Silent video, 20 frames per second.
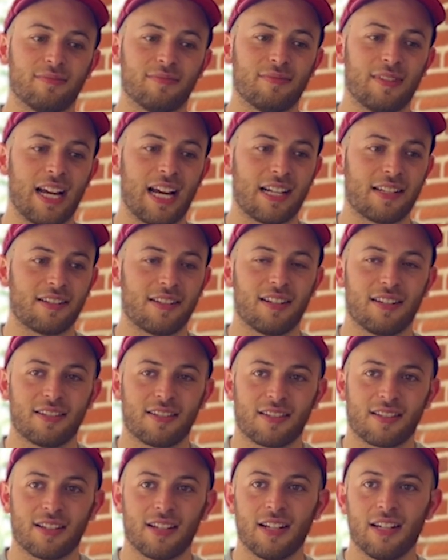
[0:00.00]

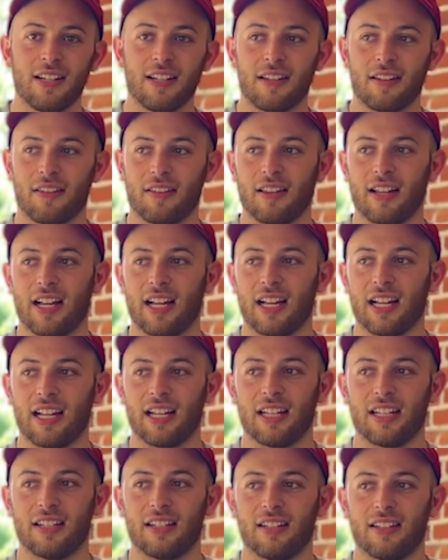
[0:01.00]
assets
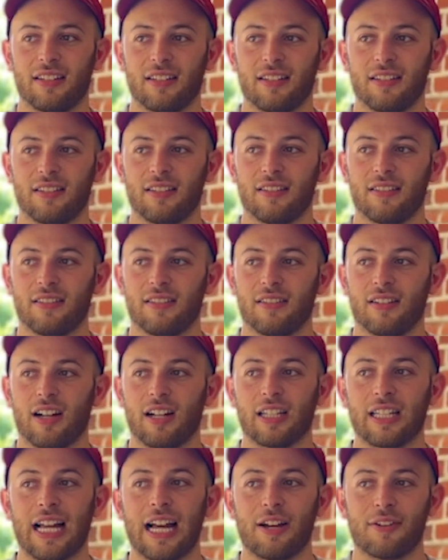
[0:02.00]
that
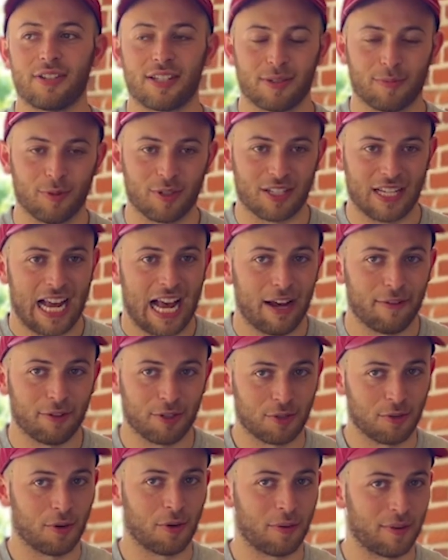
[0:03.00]
allowed someone to have a
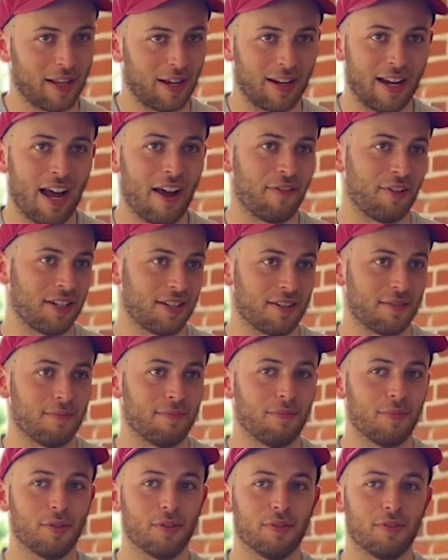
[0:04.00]
tour without having to
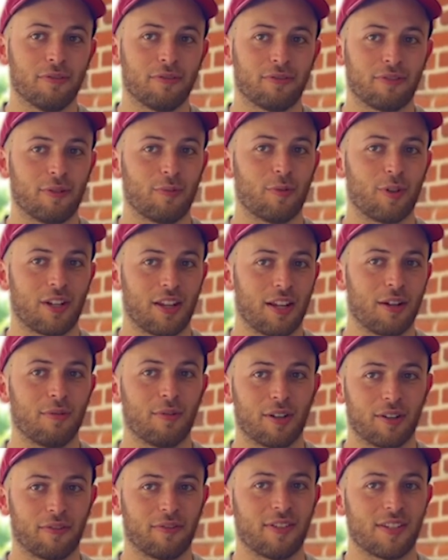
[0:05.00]
move from where they
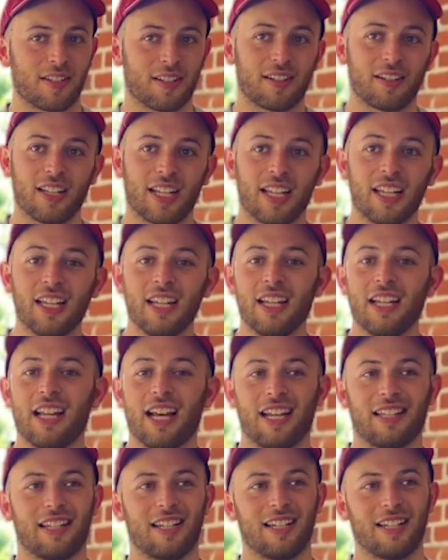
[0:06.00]
were physically.
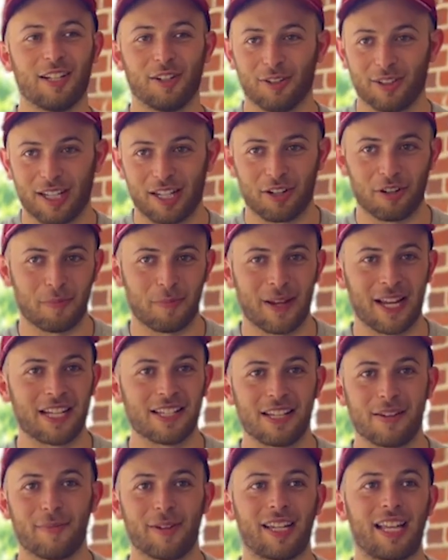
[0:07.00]
And then a year later, the
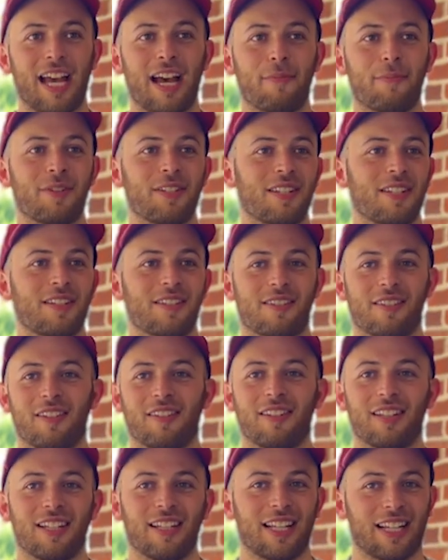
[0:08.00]
pandemic happened, and
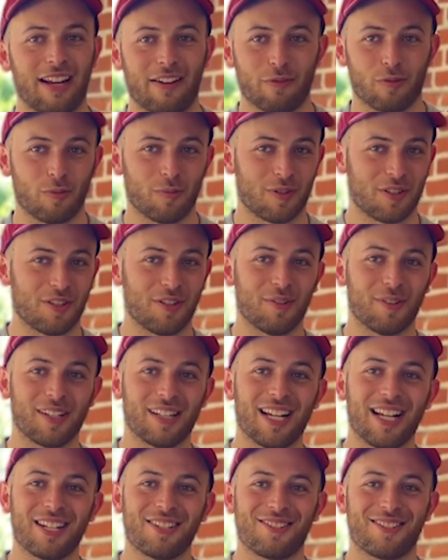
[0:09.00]
suddenly everyone was doing
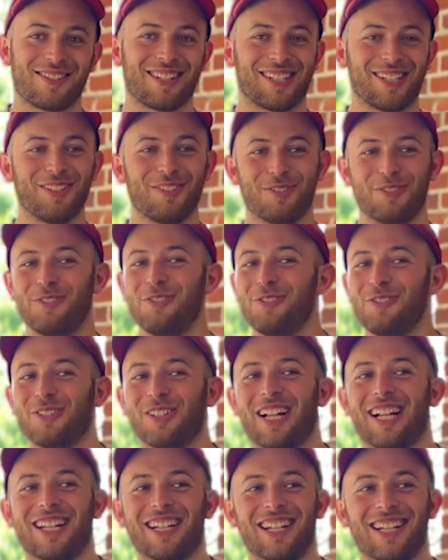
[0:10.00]
that. So it's oh, cool,
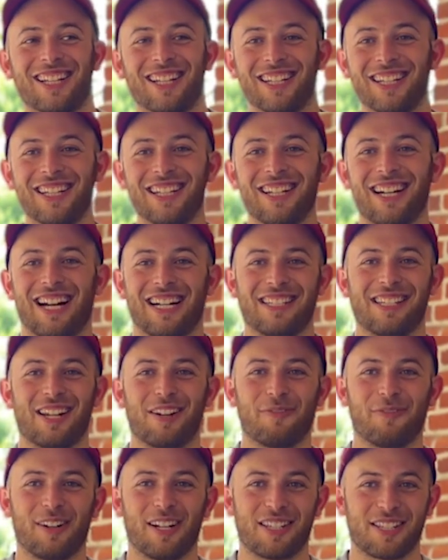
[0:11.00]
I
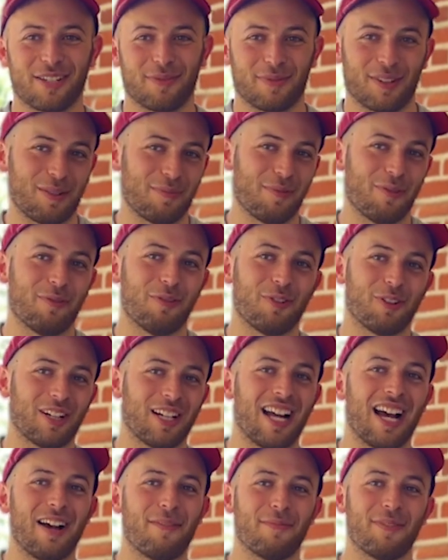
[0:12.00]
identified something before it
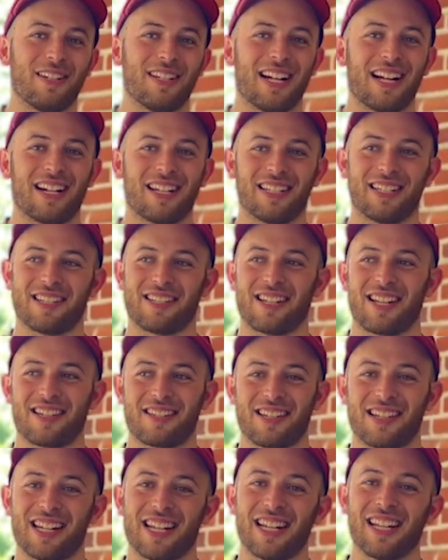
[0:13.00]
happened out of
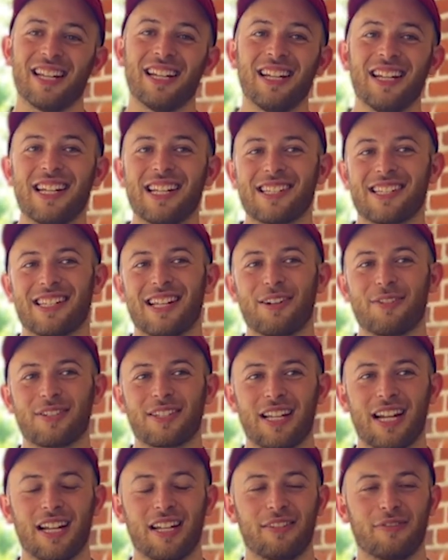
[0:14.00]
necessity. So that was
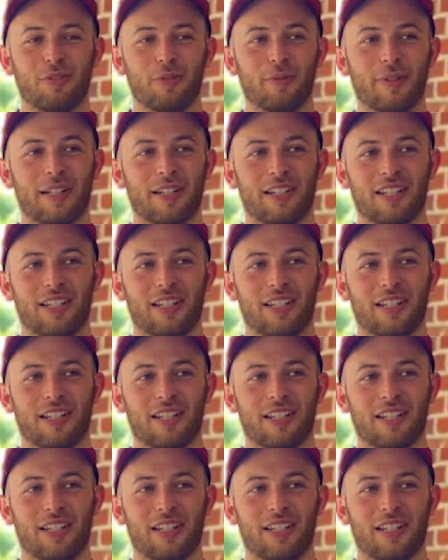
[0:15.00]
kind of a weird